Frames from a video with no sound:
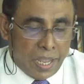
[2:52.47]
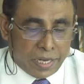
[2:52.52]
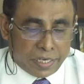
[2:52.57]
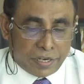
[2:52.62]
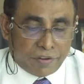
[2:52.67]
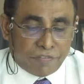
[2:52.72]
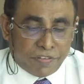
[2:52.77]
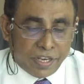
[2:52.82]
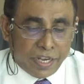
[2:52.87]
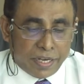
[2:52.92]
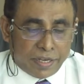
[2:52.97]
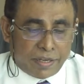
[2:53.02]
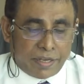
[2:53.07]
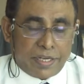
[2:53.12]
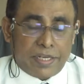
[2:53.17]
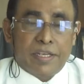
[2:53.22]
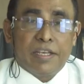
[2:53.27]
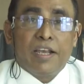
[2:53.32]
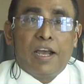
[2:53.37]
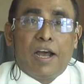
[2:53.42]

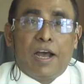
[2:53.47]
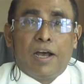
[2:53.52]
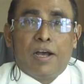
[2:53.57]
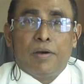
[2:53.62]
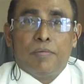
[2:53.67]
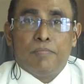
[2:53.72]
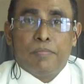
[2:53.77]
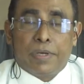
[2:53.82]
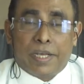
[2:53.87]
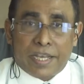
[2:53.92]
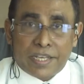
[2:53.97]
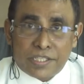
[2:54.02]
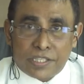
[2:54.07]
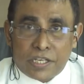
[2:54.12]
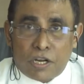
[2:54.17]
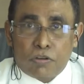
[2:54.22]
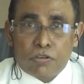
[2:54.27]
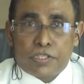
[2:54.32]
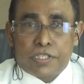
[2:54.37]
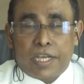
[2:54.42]
Definitely, guest
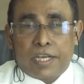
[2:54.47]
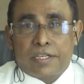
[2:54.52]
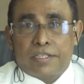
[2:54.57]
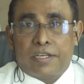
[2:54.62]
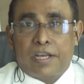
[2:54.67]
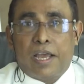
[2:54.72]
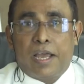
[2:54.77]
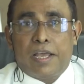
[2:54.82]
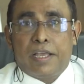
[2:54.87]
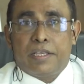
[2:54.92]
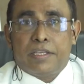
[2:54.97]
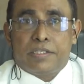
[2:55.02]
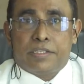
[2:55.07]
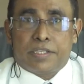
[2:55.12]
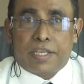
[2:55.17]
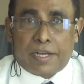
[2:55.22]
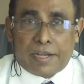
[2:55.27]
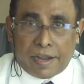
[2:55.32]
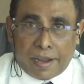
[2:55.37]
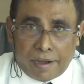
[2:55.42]
house sector is
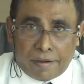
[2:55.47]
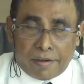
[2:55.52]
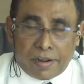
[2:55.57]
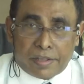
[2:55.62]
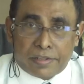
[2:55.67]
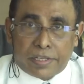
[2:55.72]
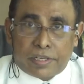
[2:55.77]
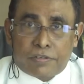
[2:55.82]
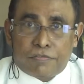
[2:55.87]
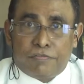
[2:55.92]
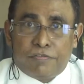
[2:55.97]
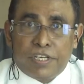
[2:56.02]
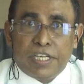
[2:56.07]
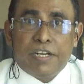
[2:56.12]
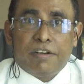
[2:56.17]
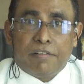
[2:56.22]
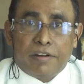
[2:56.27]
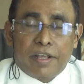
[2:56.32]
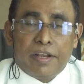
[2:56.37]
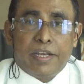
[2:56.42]
an area that we
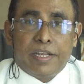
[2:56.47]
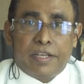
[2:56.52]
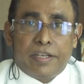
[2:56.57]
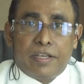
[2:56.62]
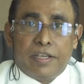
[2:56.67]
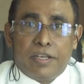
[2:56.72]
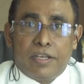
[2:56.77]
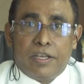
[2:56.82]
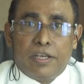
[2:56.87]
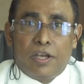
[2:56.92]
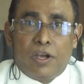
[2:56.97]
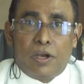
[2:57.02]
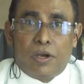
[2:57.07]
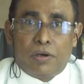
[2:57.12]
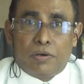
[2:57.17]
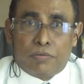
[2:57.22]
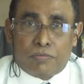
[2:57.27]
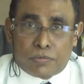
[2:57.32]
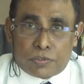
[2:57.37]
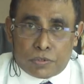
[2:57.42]
really
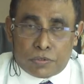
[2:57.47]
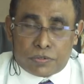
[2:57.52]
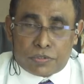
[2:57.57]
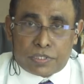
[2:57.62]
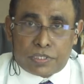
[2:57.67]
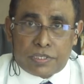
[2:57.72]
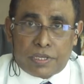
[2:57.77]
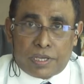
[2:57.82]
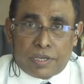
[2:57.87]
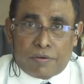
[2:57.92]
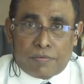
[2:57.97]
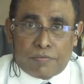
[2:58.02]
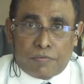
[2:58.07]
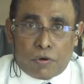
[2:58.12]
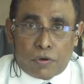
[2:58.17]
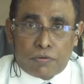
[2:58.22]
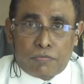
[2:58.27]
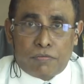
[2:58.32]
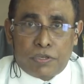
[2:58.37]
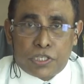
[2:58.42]

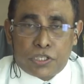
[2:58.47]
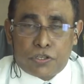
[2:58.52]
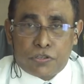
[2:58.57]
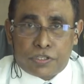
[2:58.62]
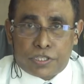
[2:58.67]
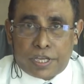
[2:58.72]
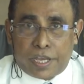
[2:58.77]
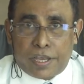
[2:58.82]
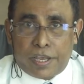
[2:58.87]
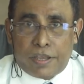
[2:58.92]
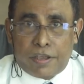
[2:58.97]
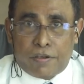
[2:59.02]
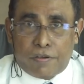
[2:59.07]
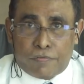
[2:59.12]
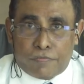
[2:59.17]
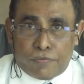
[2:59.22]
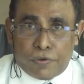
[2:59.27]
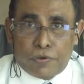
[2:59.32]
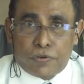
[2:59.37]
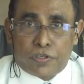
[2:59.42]
wish to see
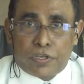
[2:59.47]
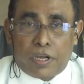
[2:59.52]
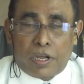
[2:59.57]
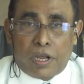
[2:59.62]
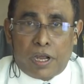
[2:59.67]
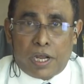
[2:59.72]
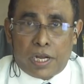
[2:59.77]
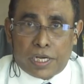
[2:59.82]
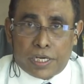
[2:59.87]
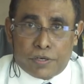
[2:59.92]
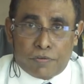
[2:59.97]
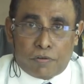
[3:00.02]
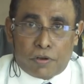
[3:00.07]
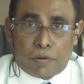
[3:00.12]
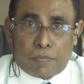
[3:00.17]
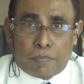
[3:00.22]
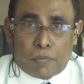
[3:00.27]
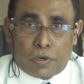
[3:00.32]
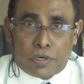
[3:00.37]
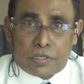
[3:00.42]
future
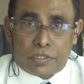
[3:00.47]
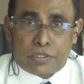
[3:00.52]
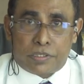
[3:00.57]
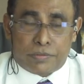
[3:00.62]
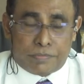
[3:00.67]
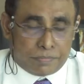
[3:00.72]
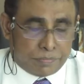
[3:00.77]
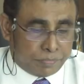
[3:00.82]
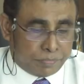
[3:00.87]
developments.